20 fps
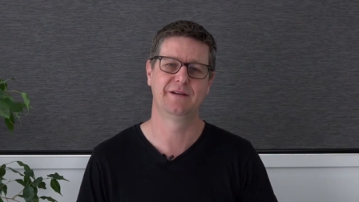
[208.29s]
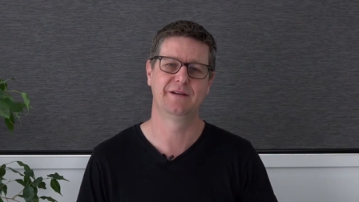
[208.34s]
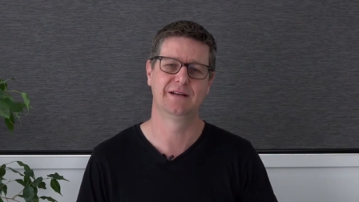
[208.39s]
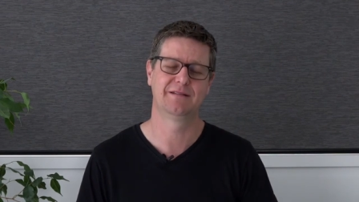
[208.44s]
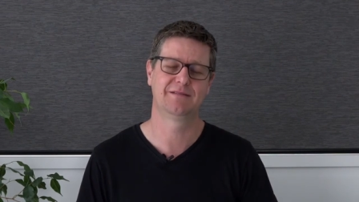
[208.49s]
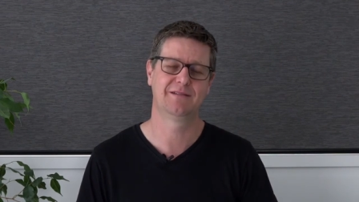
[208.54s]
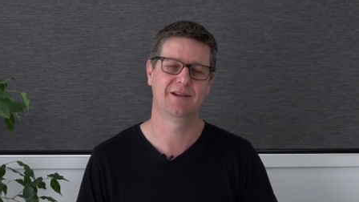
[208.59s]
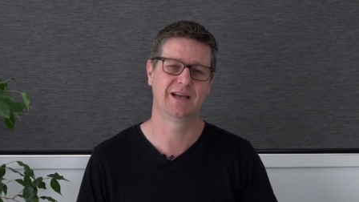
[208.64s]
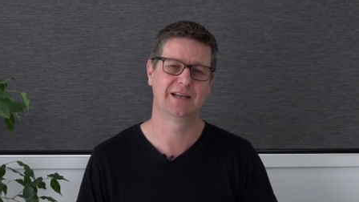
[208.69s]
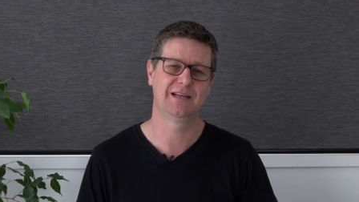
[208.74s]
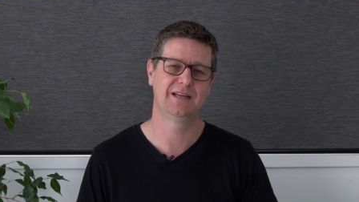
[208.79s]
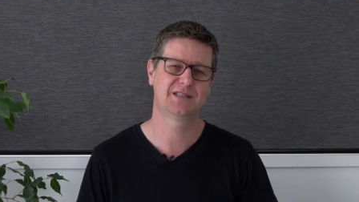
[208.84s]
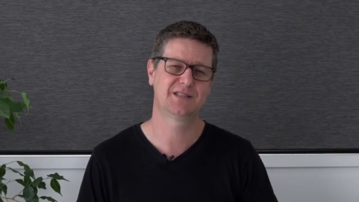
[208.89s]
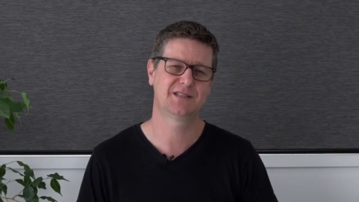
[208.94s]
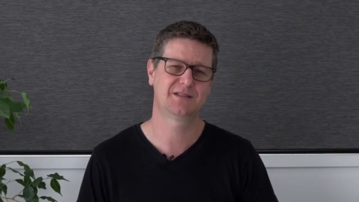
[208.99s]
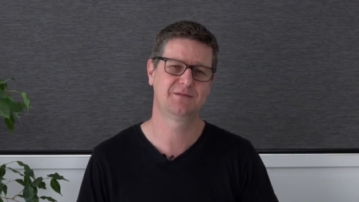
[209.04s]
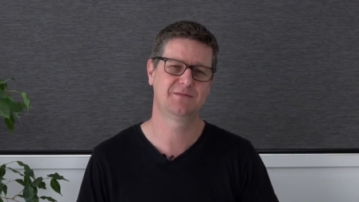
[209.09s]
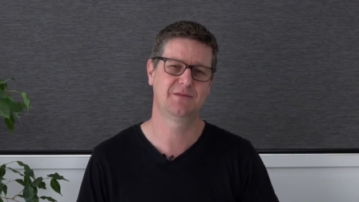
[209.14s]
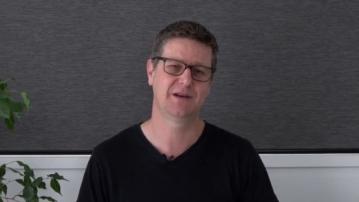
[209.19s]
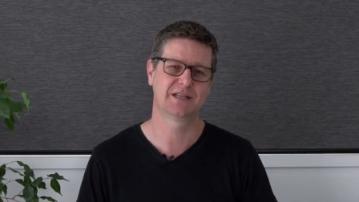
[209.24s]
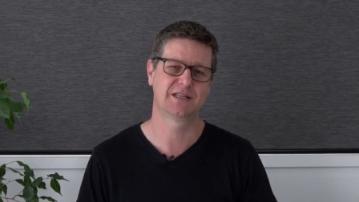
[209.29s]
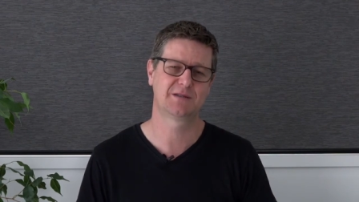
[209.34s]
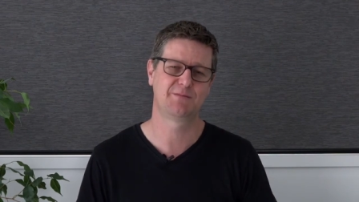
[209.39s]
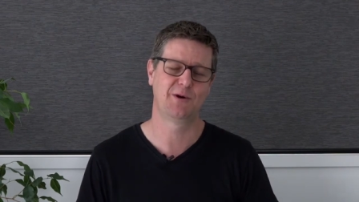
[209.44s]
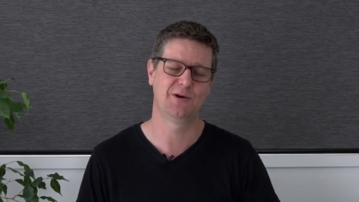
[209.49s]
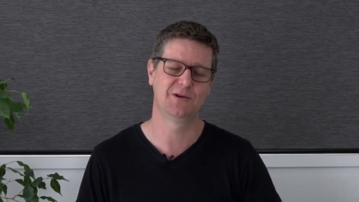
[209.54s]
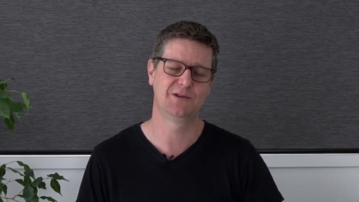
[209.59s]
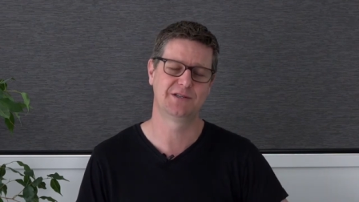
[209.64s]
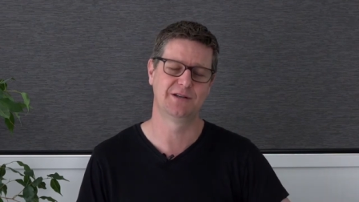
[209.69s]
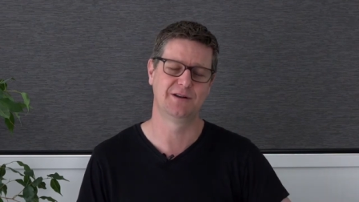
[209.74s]
And I
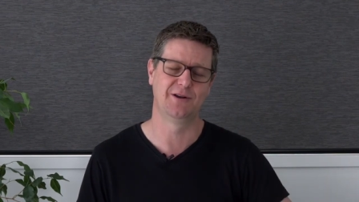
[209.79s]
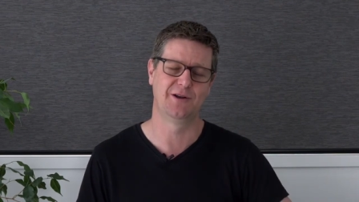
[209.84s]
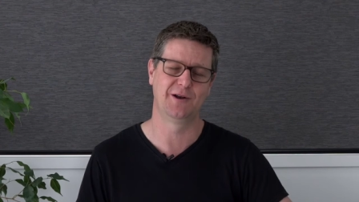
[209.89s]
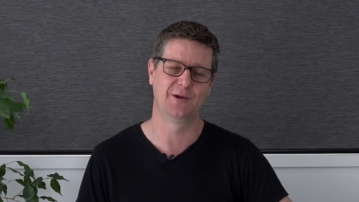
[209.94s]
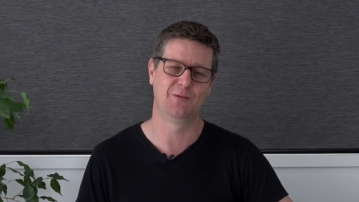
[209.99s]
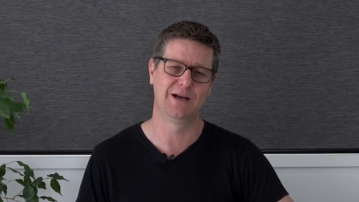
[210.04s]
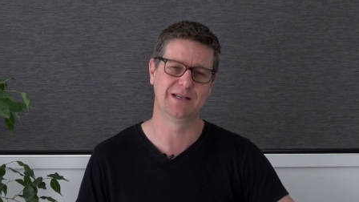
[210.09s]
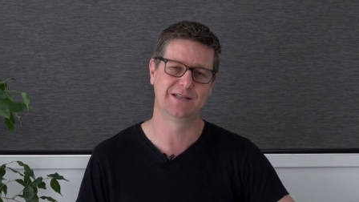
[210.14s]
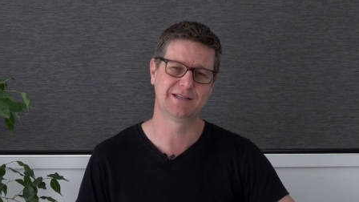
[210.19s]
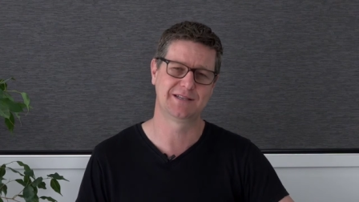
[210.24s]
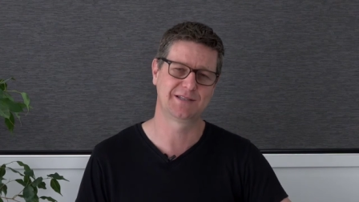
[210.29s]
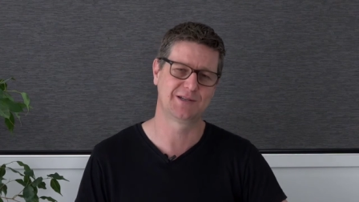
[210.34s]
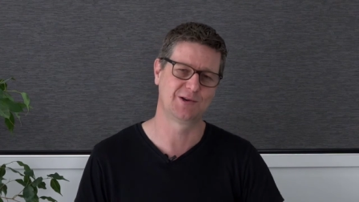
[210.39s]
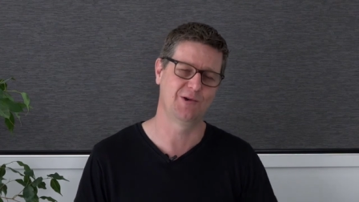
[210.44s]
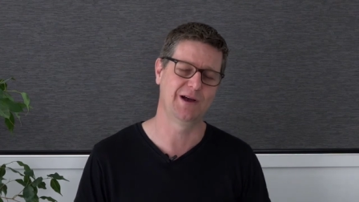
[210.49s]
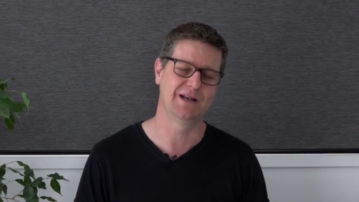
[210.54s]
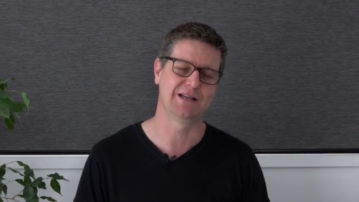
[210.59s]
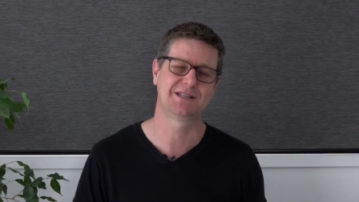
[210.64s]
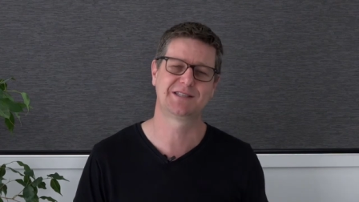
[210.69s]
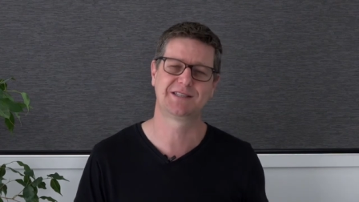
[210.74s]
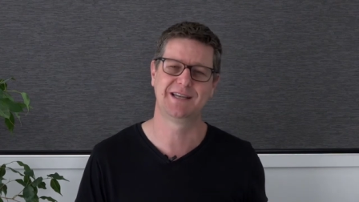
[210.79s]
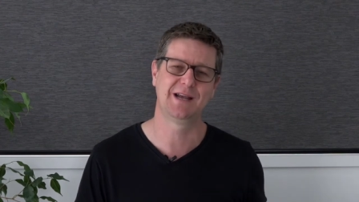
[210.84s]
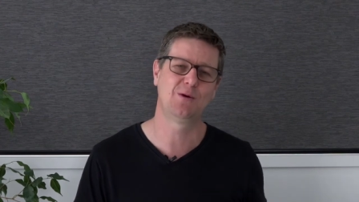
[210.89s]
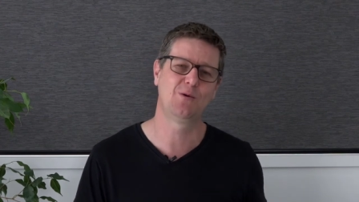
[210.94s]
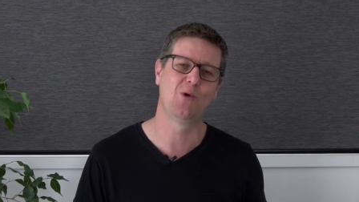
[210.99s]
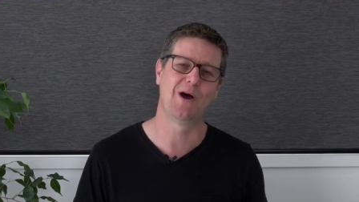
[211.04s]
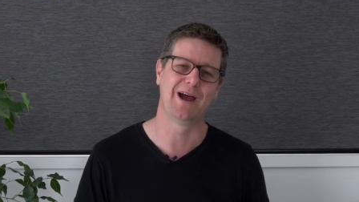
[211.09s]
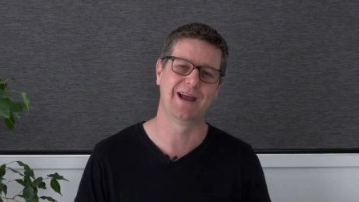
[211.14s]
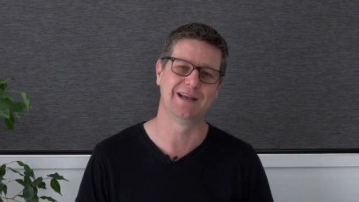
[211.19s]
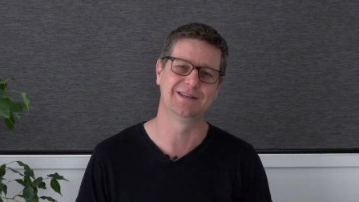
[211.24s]
suppose in a lot of ways, that's a great
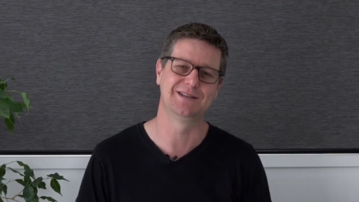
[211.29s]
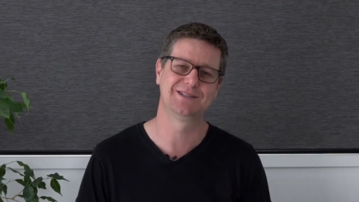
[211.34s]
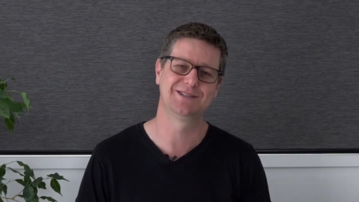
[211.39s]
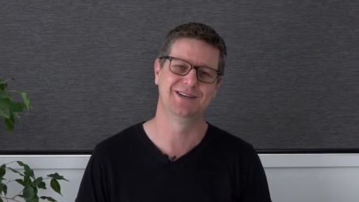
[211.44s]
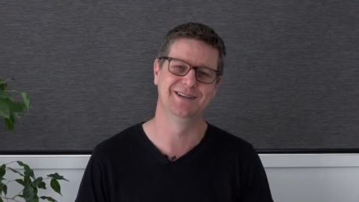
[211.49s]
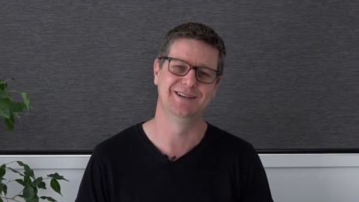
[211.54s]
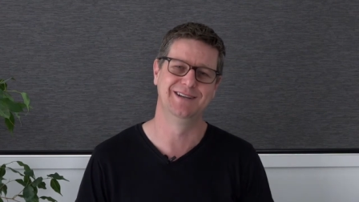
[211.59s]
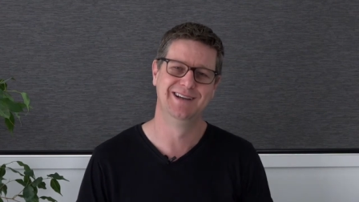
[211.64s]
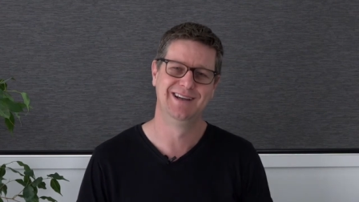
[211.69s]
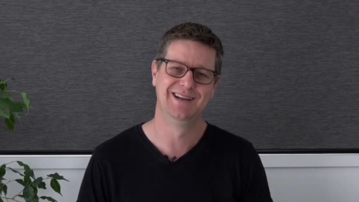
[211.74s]
segue into